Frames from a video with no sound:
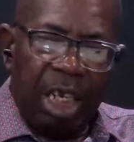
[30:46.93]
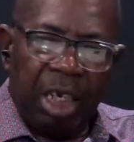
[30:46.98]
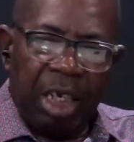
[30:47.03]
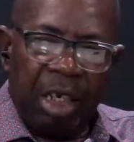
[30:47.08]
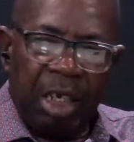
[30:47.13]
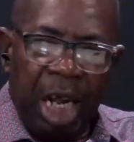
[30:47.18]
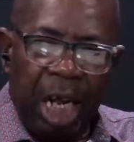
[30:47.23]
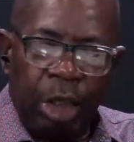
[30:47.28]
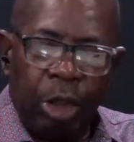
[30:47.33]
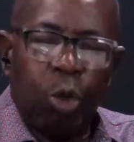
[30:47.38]

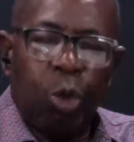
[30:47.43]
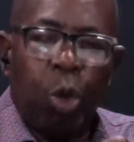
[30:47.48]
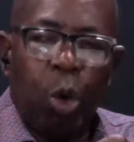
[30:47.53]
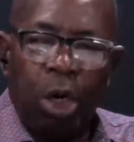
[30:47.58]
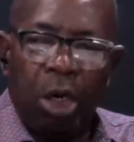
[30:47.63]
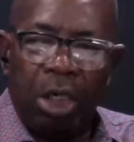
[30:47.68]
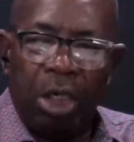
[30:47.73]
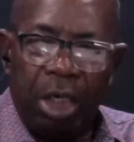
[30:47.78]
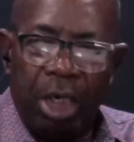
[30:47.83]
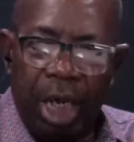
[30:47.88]
that
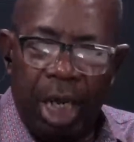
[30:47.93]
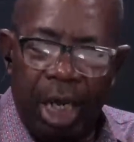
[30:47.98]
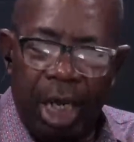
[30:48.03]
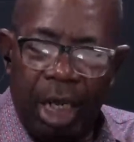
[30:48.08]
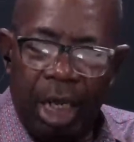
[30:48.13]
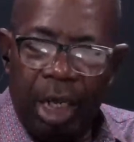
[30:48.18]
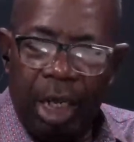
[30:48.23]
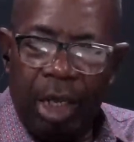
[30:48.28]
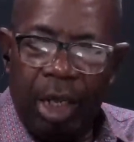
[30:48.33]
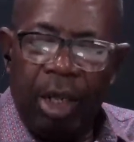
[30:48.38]
one
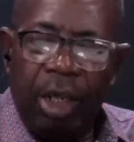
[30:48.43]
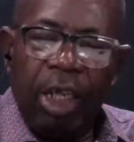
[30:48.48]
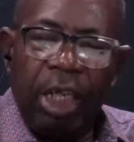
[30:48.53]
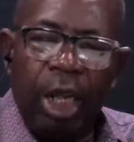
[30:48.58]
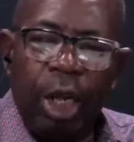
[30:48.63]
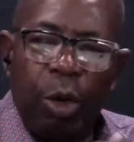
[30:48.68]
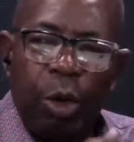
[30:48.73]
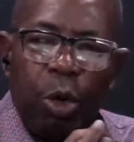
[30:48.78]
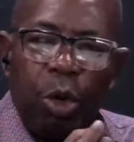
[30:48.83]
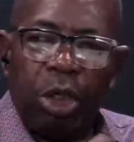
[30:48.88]
day he
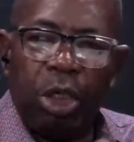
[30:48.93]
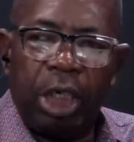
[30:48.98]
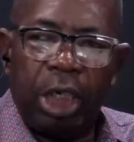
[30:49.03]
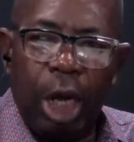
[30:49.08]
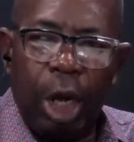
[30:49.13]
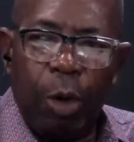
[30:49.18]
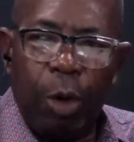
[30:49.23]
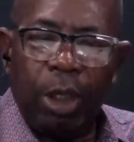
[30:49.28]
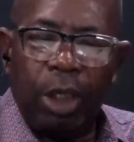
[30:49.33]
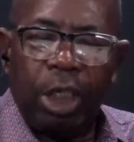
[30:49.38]
will say
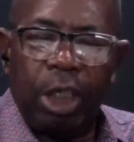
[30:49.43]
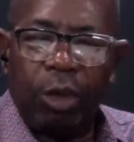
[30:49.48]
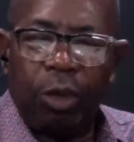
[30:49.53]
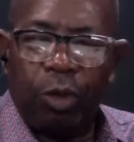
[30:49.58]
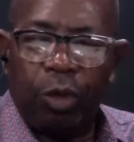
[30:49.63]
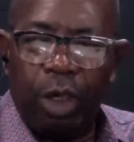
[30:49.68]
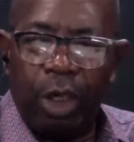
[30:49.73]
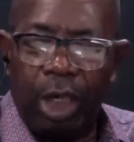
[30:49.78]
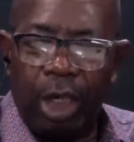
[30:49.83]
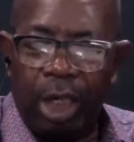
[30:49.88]
what is
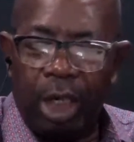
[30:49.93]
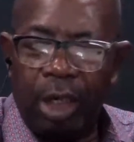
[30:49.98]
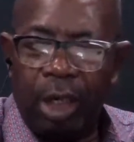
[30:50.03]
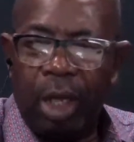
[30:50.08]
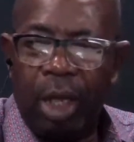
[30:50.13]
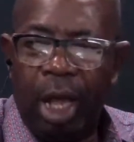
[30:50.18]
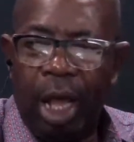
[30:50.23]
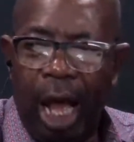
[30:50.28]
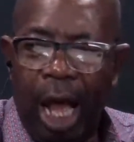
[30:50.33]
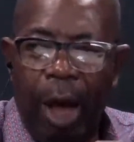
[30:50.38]
really
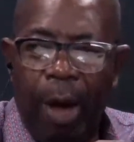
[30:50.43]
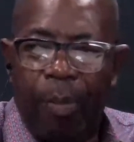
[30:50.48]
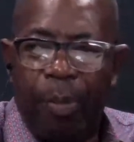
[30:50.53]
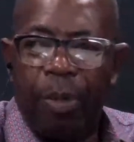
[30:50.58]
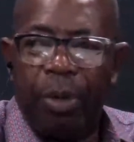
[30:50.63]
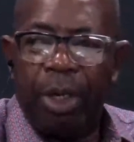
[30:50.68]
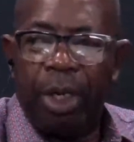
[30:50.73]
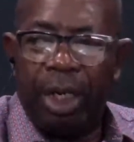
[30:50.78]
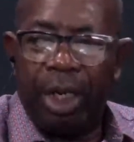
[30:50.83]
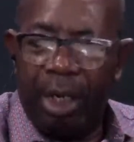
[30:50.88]

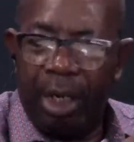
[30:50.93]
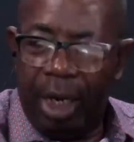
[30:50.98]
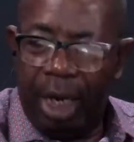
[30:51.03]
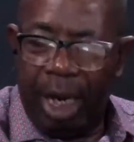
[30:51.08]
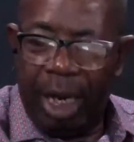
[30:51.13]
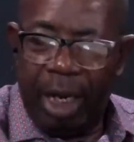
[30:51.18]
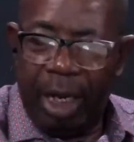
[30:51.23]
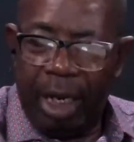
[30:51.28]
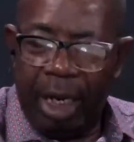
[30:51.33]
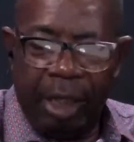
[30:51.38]
happening
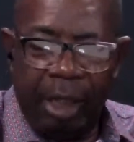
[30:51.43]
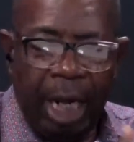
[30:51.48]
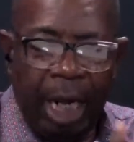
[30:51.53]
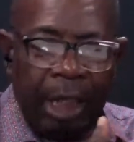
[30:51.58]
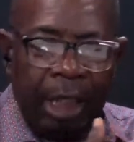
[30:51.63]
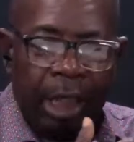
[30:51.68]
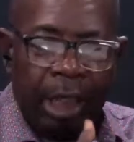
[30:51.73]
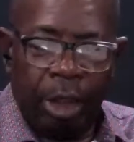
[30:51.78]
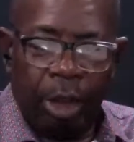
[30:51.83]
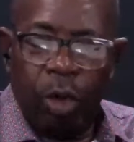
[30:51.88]
there, that
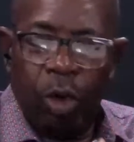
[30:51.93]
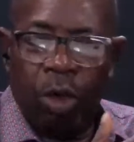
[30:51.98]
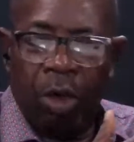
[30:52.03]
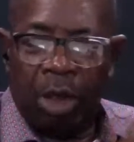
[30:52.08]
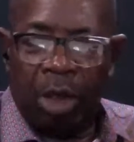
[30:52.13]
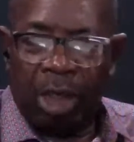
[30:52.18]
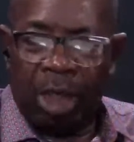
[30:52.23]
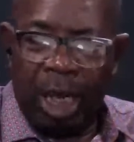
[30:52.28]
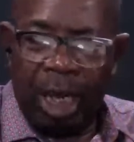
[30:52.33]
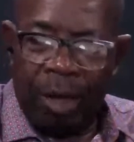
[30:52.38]
at his own
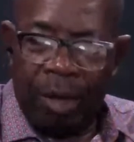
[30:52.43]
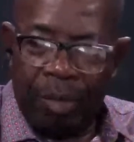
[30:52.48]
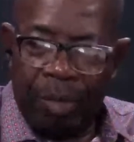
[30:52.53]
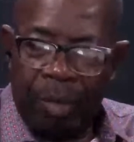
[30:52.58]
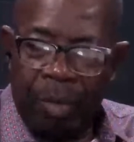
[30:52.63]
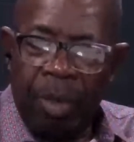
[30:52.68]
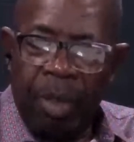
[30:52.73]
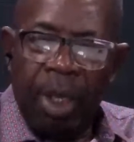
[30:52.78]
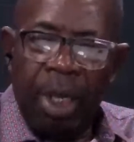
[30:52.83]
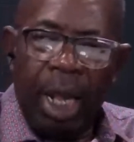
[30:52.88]
time.
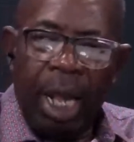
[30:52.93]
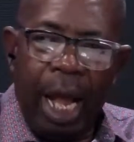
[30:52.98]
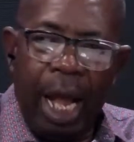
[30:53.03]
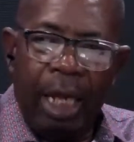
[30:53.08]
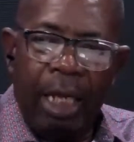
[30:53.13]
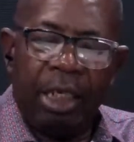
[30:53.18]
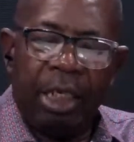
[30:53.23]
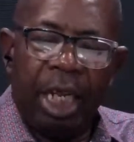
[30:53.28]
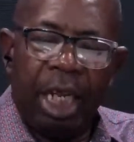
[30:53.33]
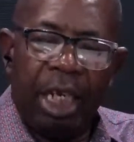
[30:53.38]

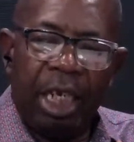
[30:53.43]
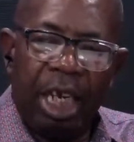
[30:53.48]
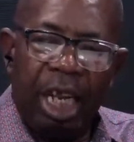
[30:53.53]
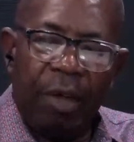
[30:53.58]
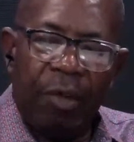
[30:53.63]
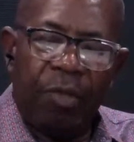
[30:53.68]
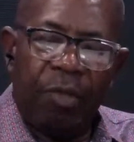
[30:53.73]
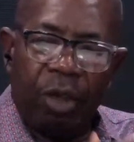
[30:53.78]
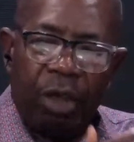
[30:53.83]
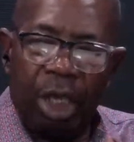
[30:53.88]
And they
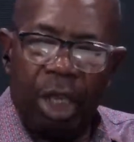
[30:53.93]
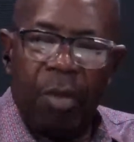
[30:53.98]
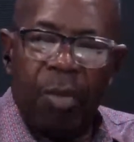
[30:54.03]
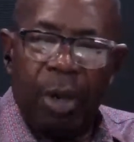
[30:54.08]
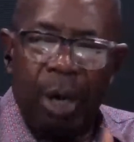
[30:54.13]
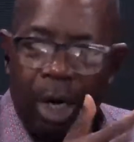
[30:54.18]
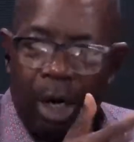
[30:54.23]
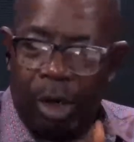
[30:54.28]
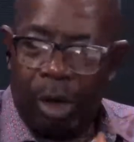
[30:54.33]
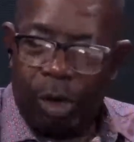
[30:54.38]
left him
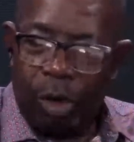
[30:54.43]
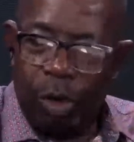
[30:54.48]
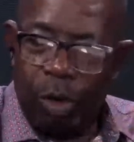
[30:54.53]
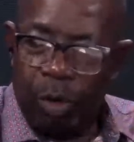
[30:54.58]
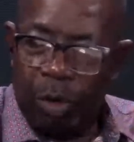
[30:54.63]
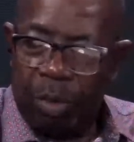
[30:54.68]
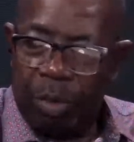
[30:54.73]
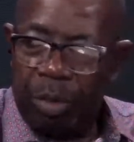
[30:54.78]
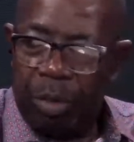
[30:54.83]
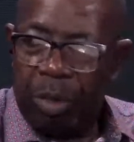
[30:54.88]
and go.
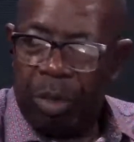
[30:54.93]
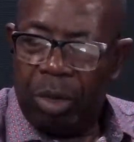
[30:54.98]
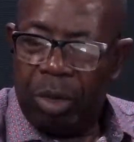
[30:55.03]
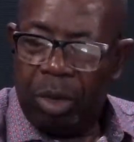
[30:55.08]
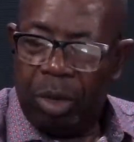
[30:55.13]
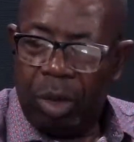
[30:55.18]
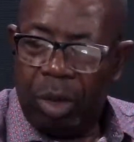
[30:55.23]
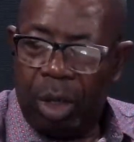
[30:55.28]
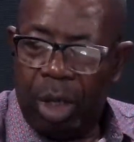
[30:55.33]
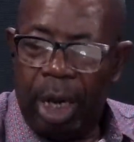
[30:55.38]

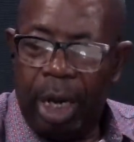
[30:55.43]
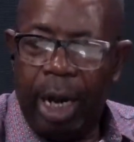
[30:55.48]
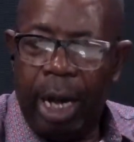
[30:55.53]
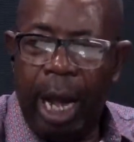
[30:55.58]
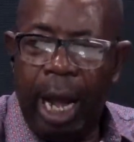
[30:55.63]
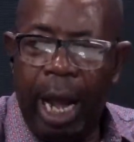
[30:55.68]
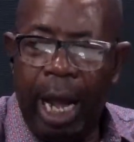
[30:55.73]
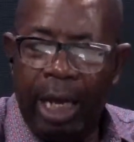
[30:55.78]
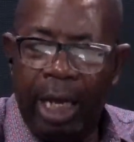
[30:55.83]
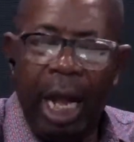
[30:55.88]

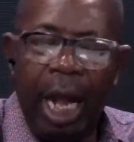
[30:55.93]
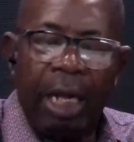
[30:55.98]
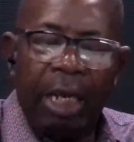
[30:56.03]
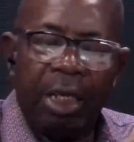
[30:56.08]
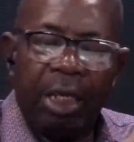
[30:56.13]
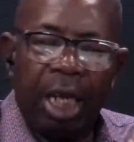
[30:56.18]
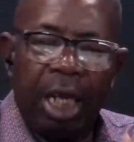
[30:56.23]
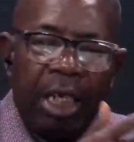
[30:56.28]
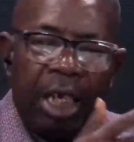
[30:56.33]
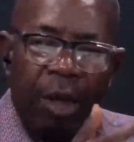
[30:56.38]
And
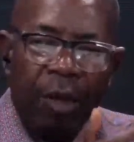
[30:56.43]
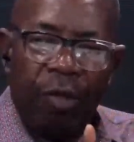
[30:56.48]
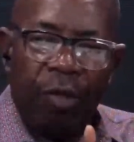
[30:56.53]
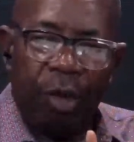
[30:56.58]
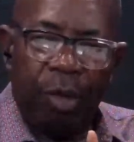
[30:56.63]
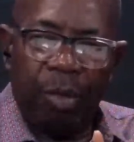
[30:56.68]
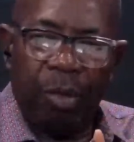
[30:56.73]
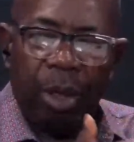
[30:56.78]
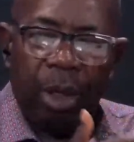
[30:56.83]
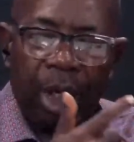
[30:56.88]
they left
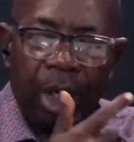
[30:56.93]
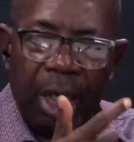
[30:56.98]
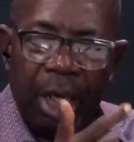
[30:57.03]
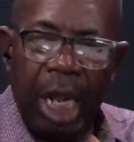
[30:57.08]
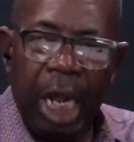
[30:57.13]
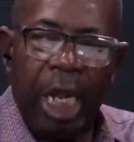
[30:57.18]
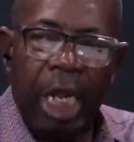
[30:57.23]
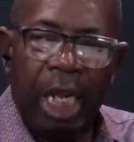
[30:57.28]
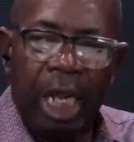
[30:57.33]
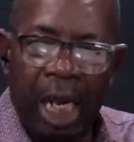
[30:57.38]
him,
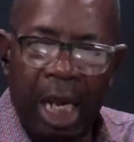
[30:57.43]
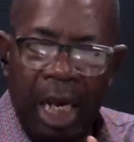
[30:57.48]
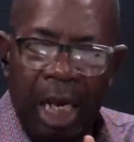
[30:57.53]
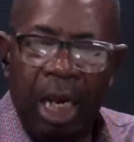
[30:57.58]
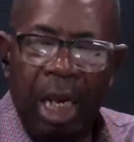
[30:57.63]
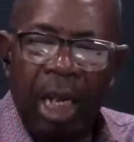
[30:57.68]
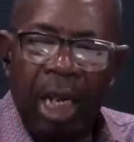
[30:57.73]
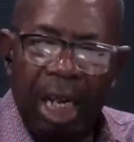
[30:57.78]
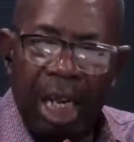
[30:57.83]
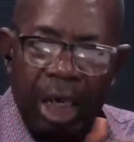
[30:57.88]
he
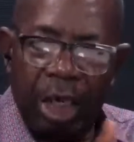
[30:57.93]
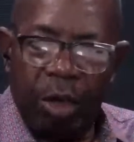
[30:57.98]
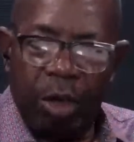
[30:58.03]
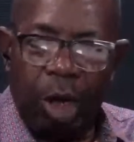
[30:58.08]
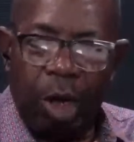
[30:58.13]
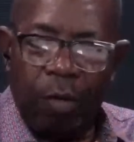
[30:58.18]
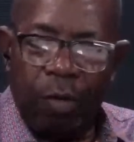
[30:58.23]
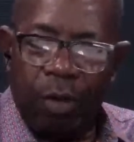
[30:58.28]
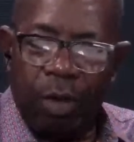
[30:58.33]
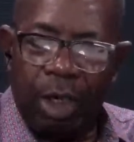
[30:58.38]

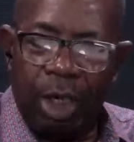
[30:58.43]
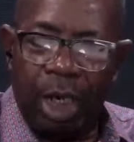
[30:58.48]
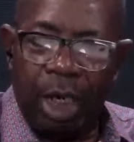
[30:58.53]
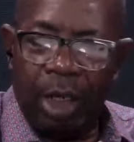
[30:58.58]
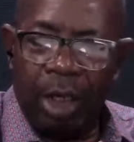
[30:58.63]
traveled